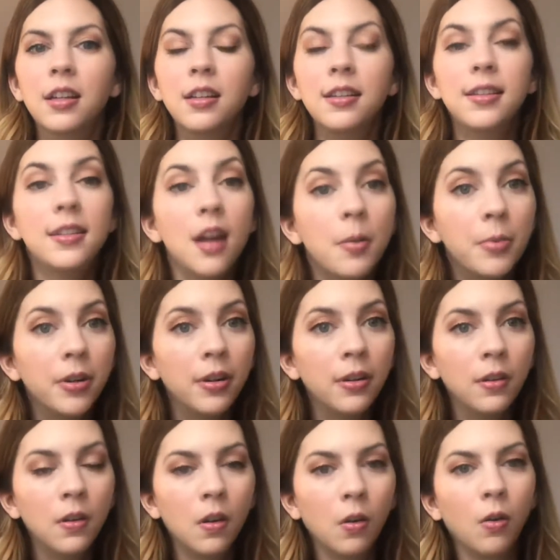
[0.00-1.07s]

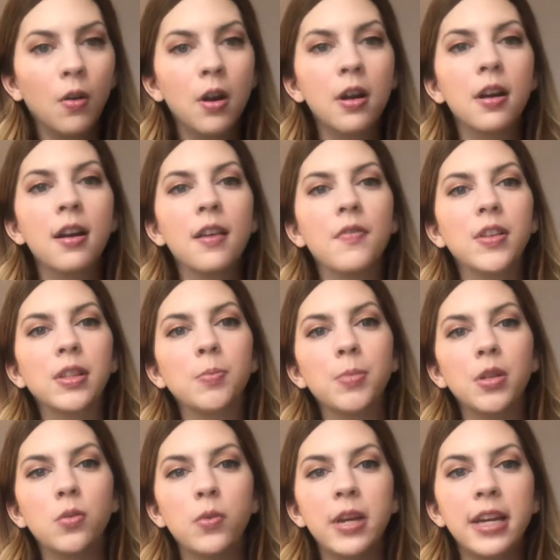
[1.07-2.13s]
stubborn, or if it's
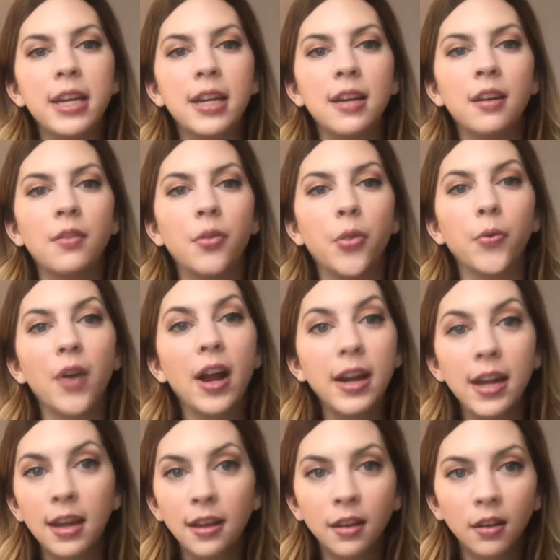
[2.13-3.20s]
between
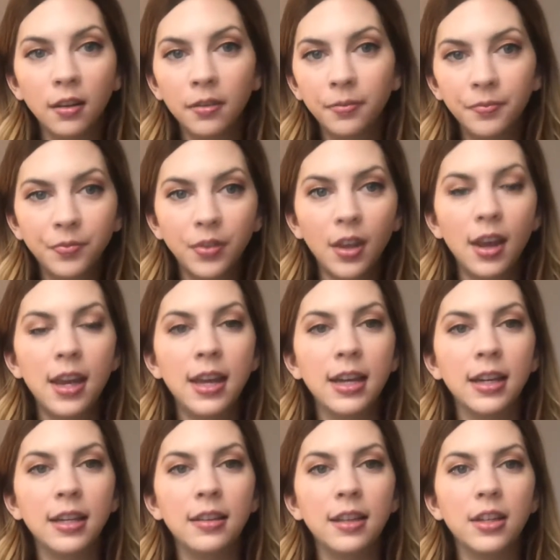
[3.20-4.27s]
threading
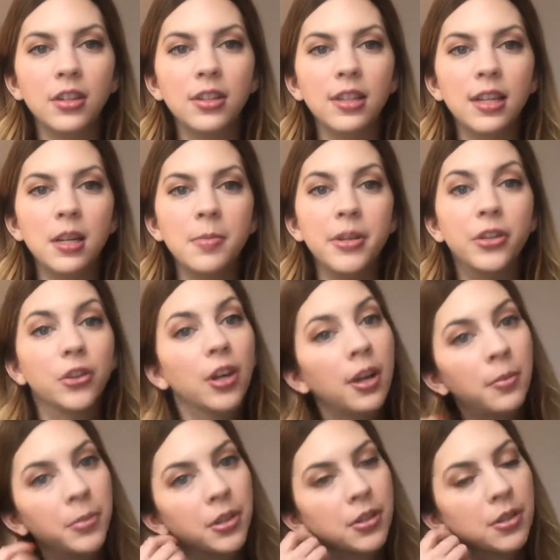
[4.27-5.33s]
and they just need to be
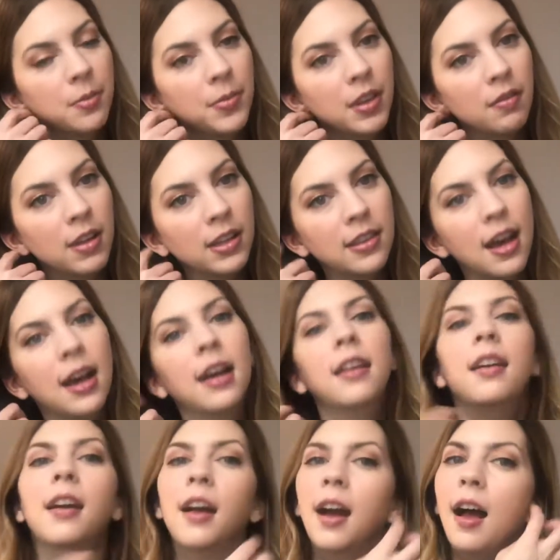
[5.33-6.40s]
trimmed or something like
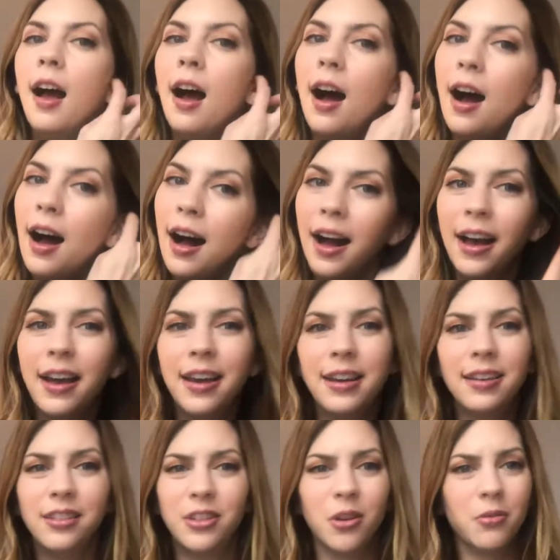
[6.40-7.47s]
that.
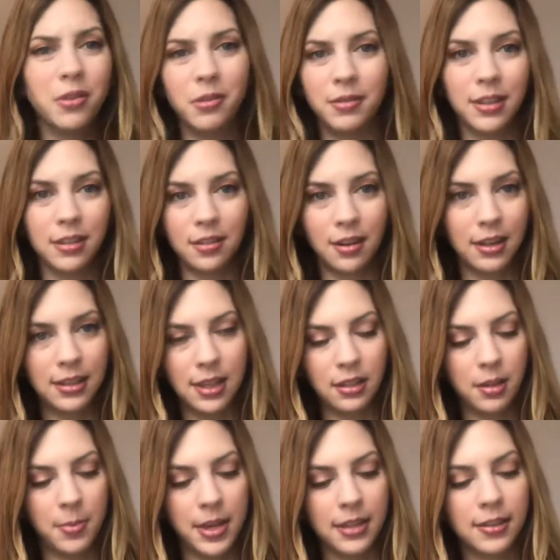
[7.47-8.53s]
I don't use this on a
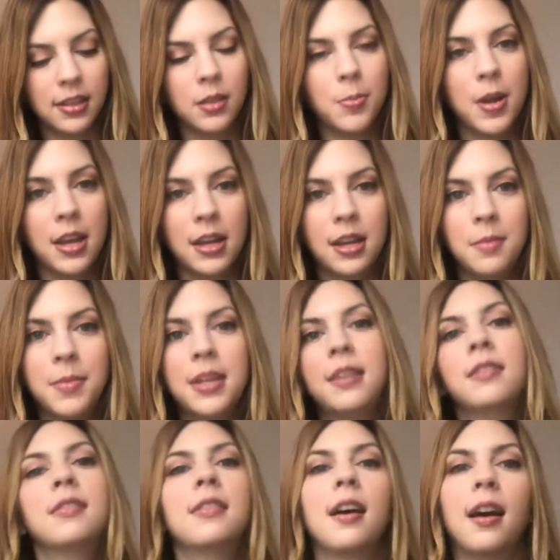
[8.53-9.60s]
daily basis by any
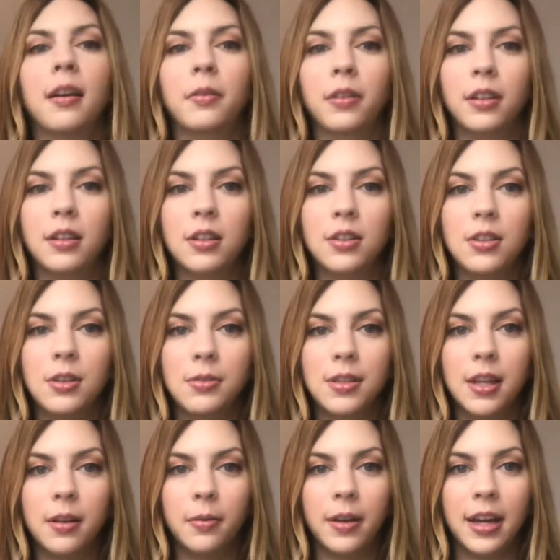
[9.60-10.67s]
means. I really just use
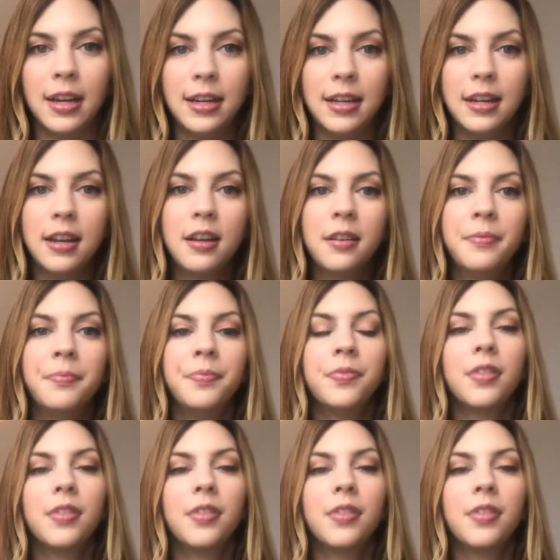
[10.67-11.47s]
it when I need it,